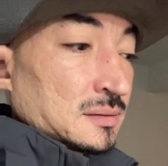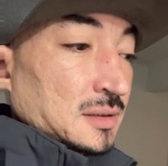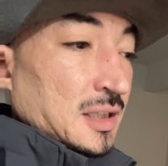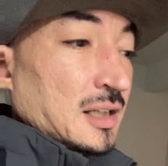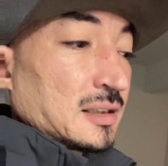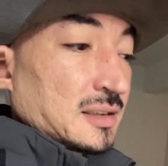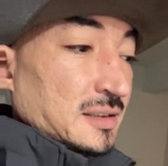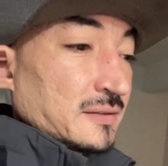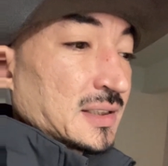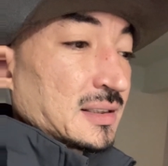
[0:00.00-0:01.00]
God
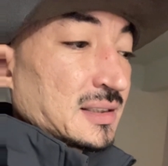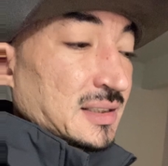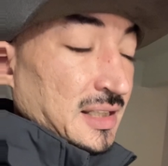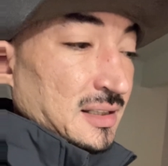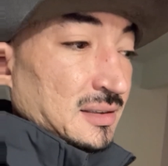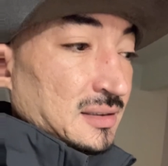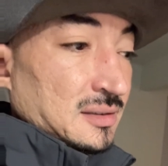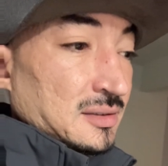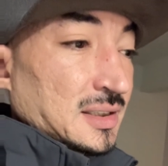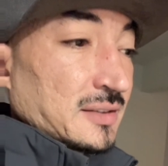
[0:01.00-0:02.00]
gives us talent
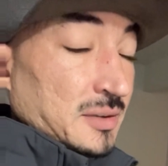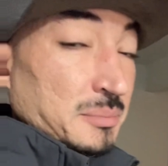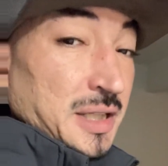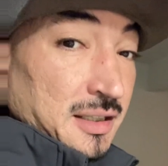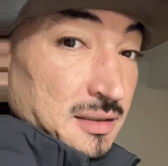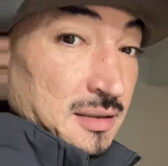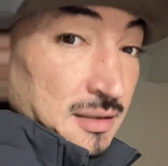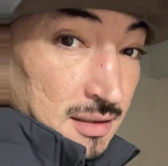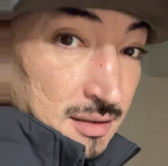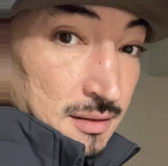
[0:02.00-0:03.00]
to give it back to
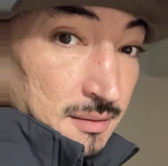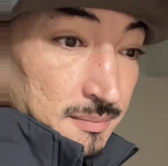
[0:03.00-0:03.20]
God.